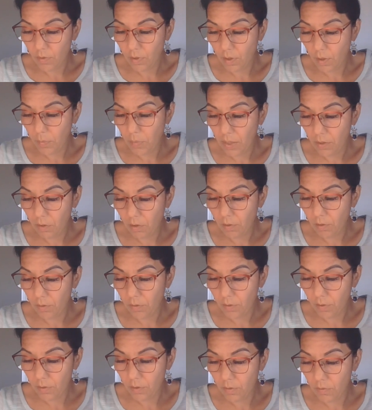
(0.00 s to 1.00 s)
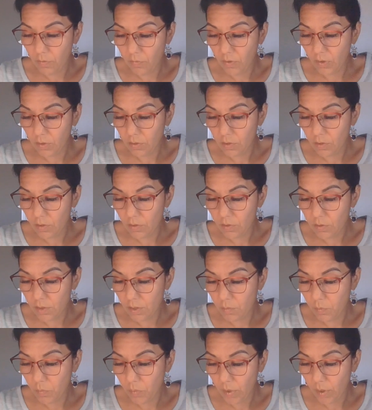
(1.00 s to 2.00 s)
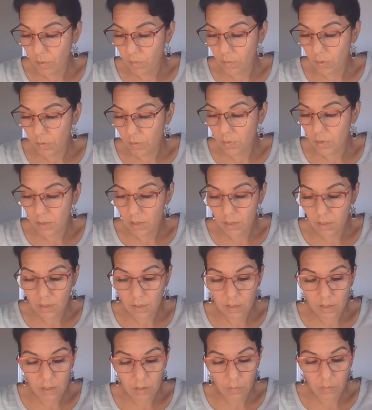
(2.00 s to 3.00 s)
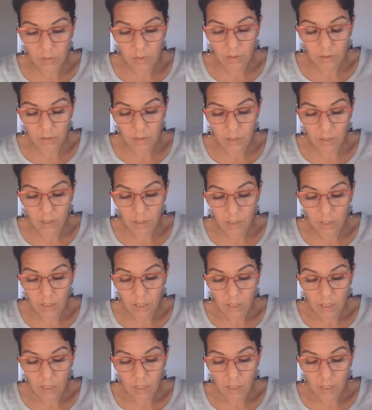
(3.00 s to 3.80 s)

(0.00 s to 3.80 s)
about all the failures and problems and instability.